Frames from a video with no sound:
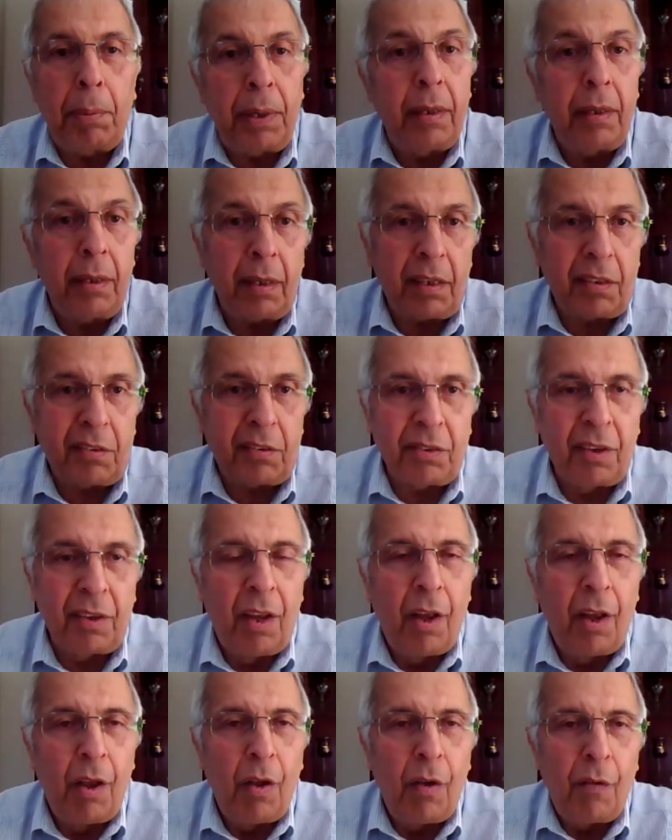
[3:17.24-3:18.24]
perks
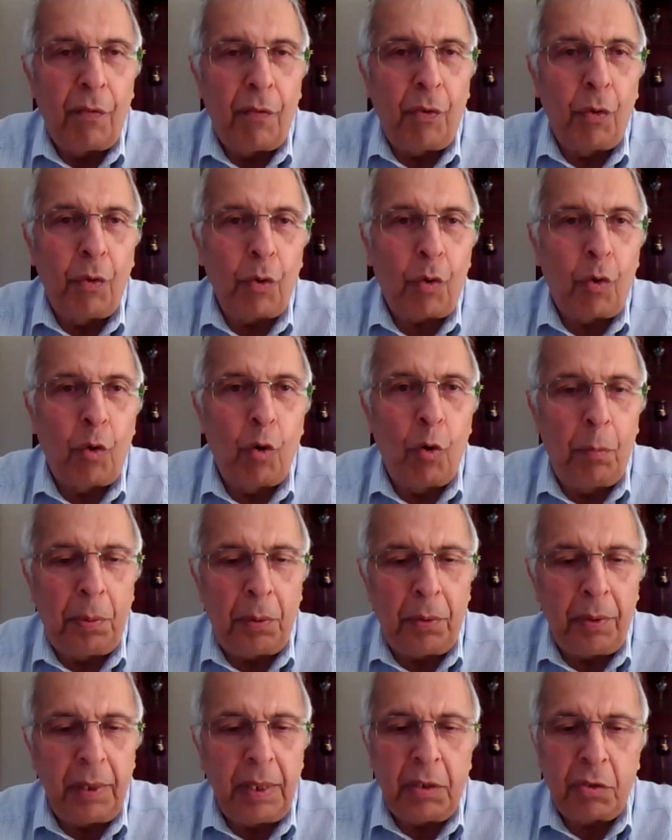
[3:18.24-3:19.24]
for
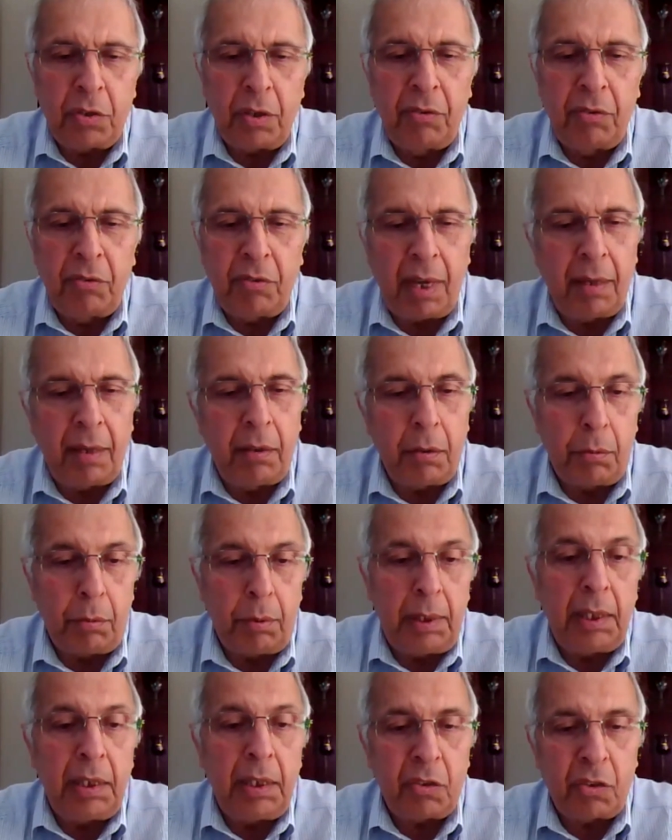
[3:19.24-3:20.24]
corporations and the
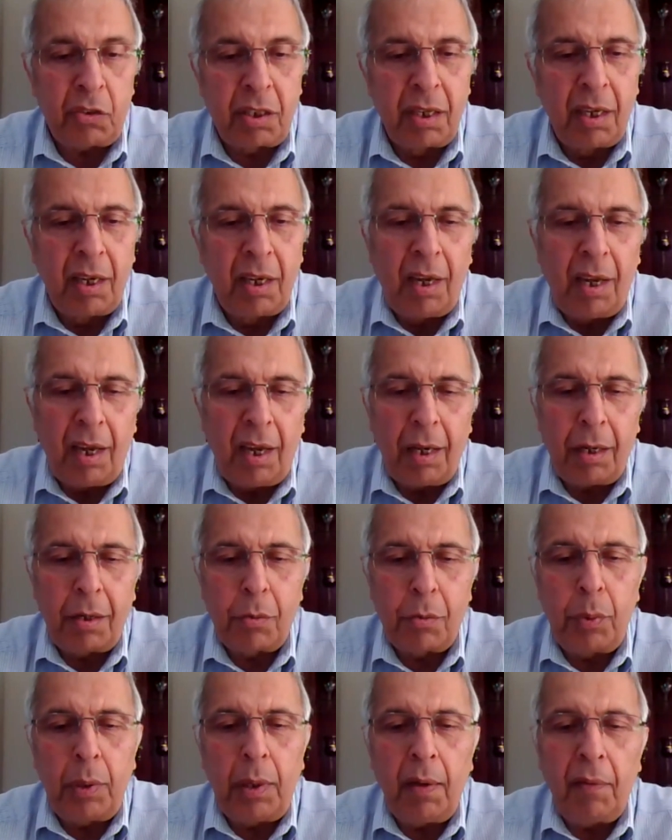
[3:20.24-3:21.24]
rich.
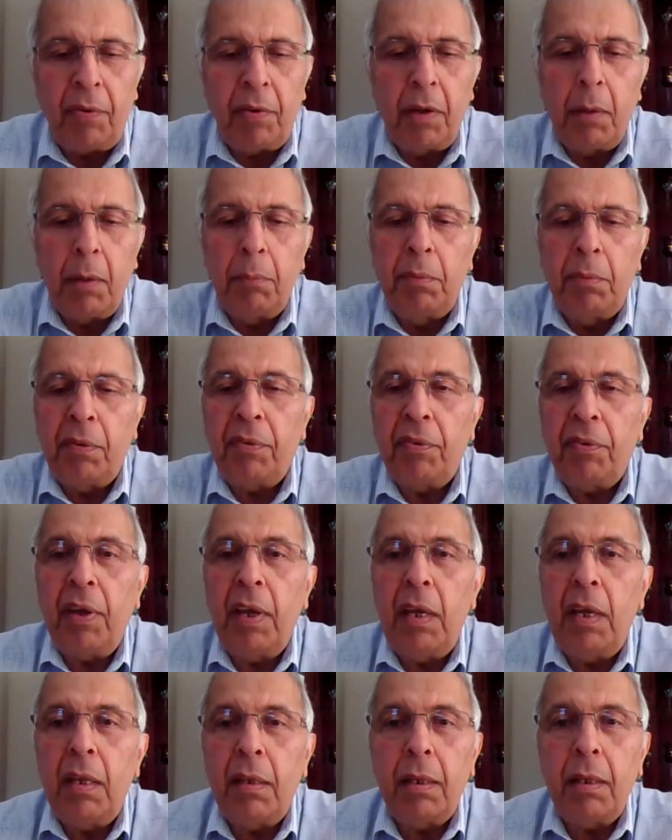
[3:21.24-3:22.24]
It reaffirms
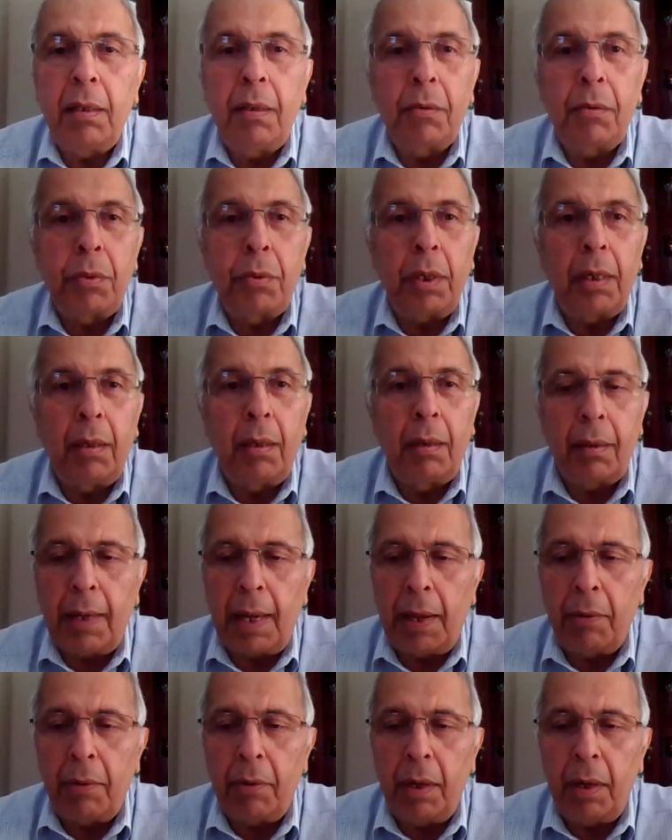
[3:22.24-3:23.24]
faith in
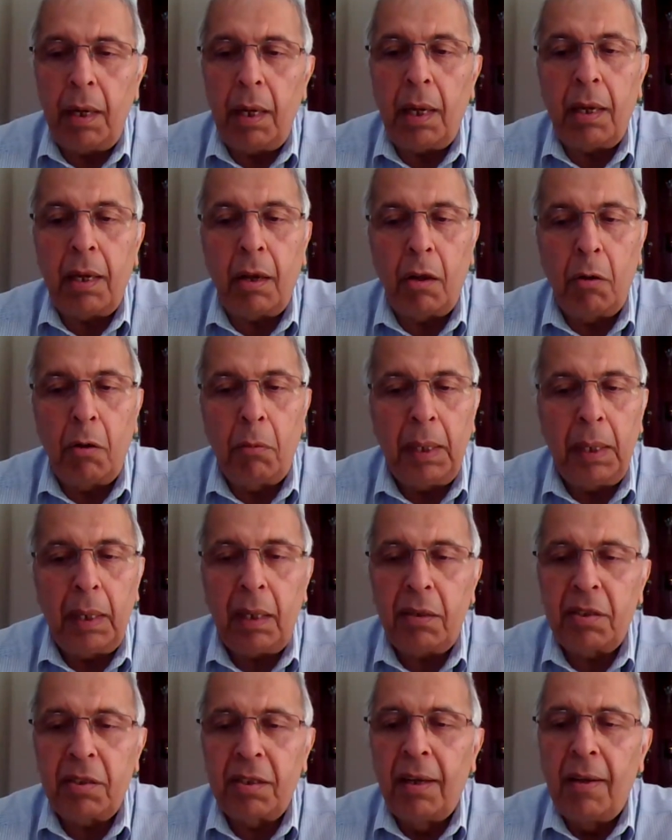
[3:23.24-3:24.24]
trickle-down
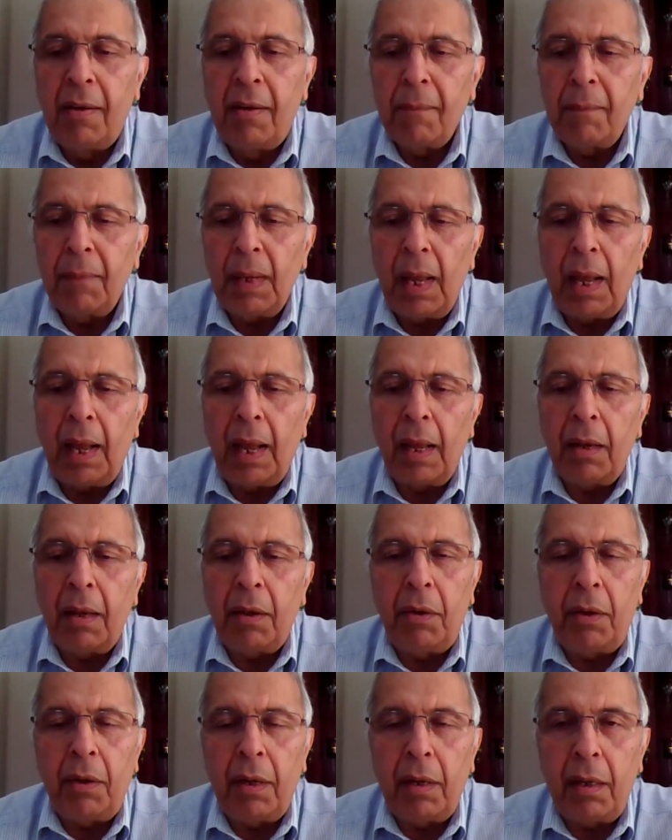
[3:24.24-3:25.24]
economics.
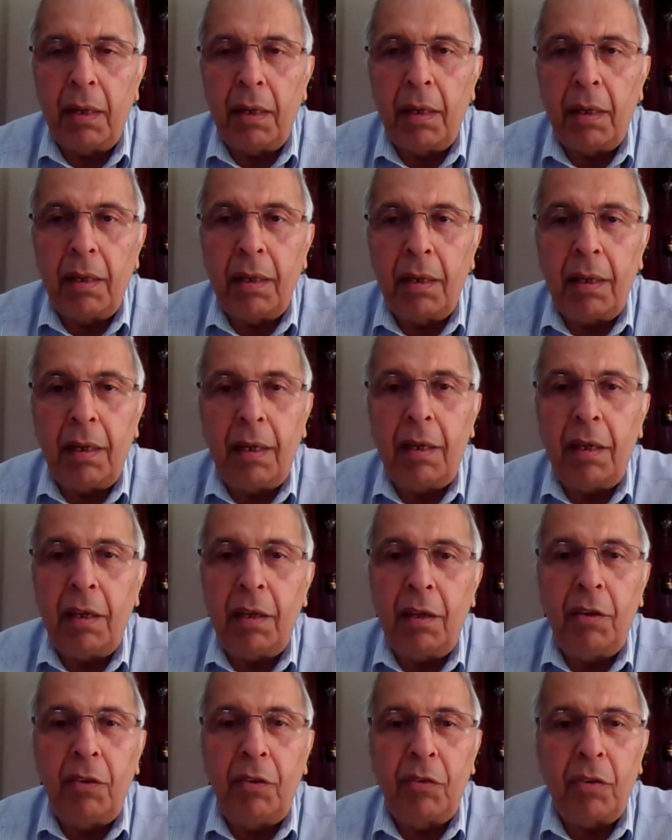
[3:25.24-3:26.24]
And it
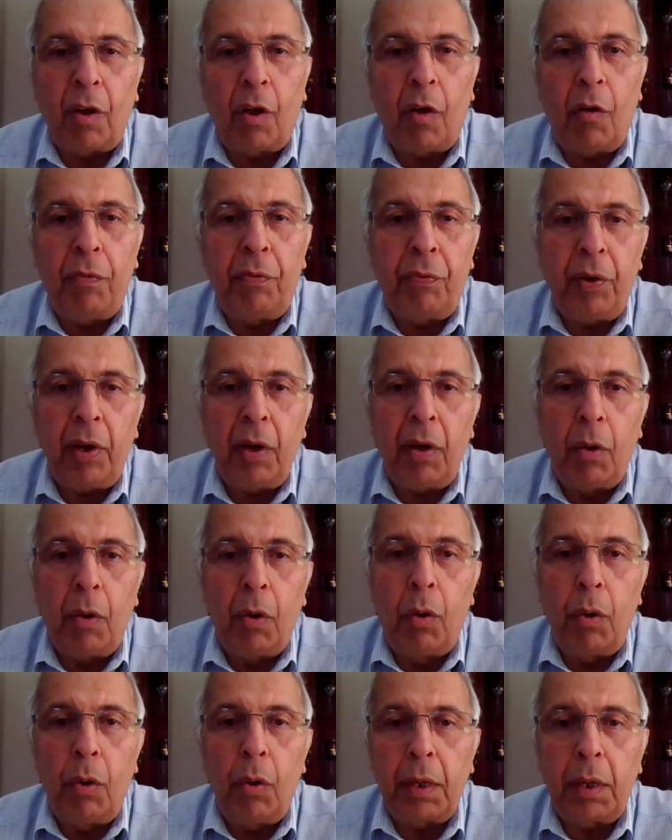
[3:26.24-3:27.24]
is offering
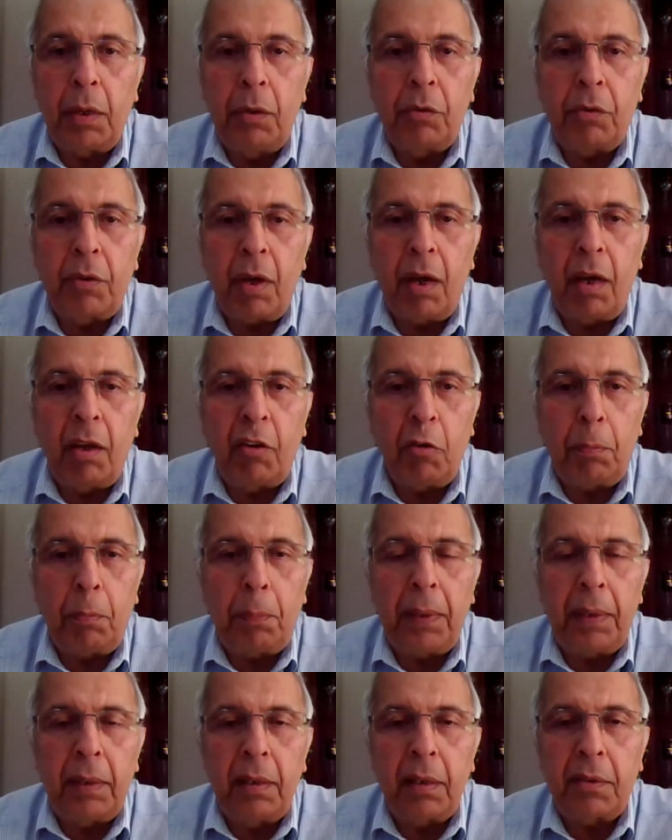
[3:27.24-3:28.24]
all those kind of
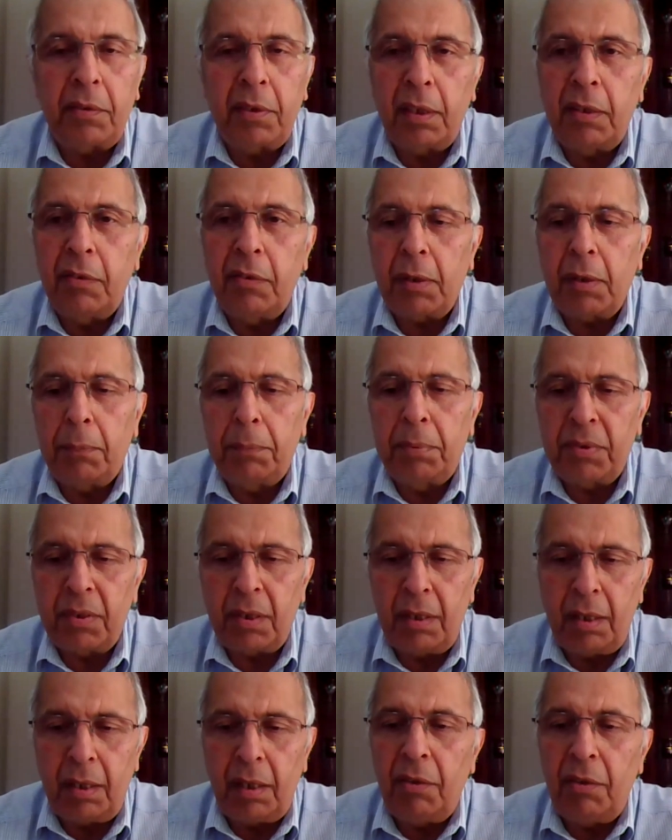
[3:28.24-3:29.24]
perks and
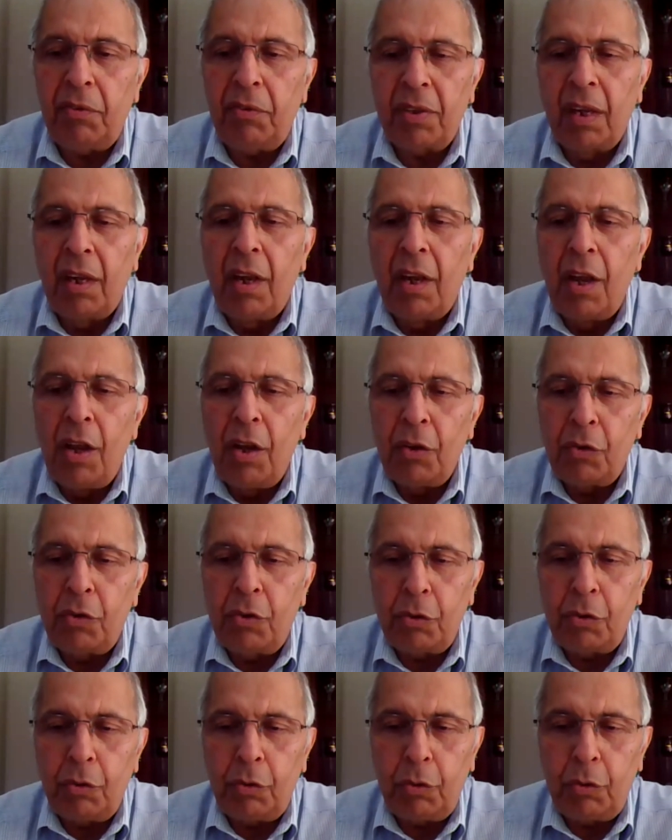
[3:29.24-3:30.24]
subsidies
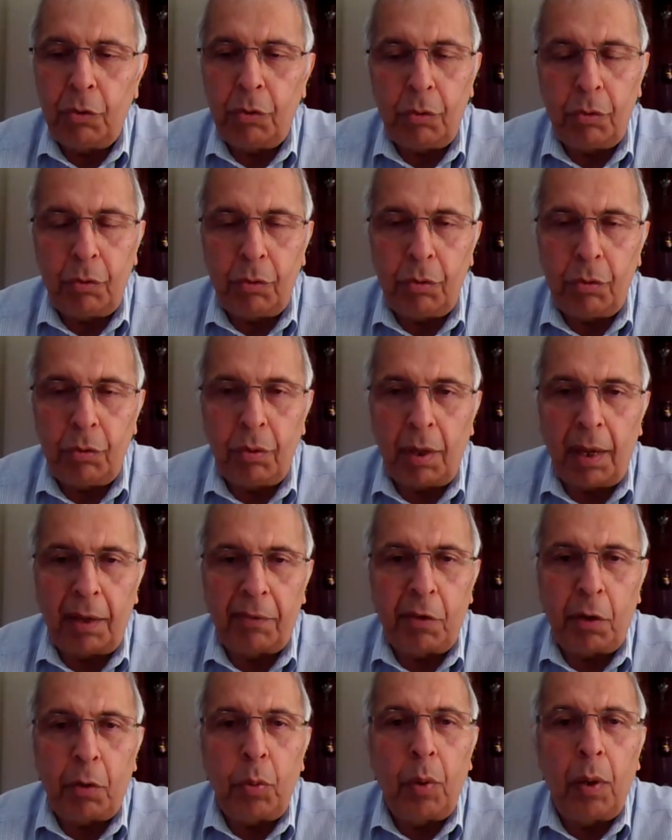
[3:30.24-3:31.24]
to,
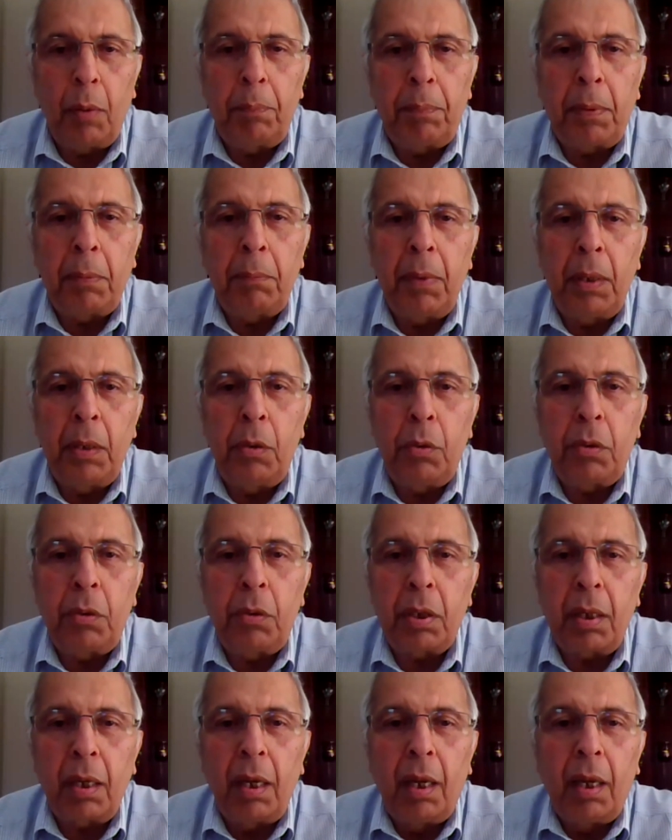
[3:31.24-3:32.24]
as it were,
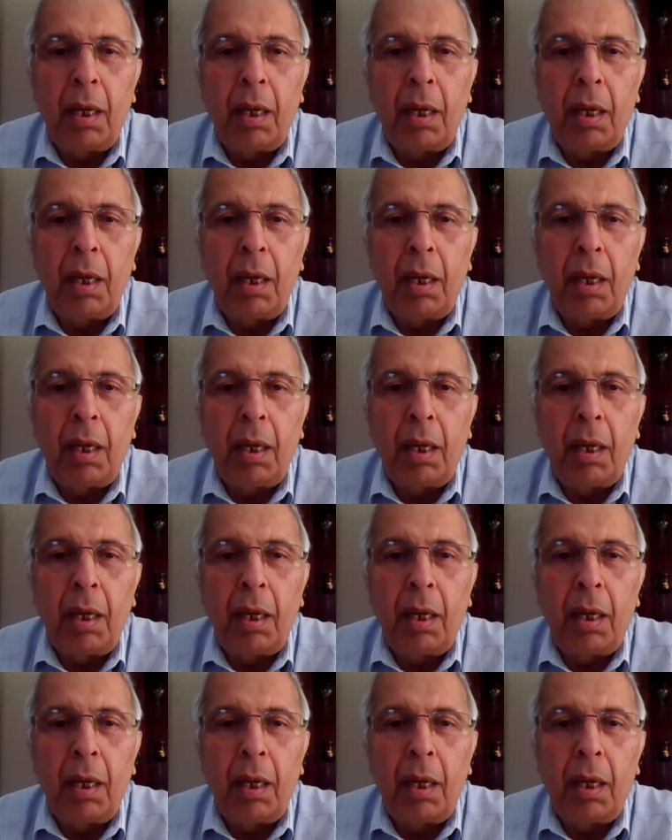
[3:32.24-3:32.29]
promote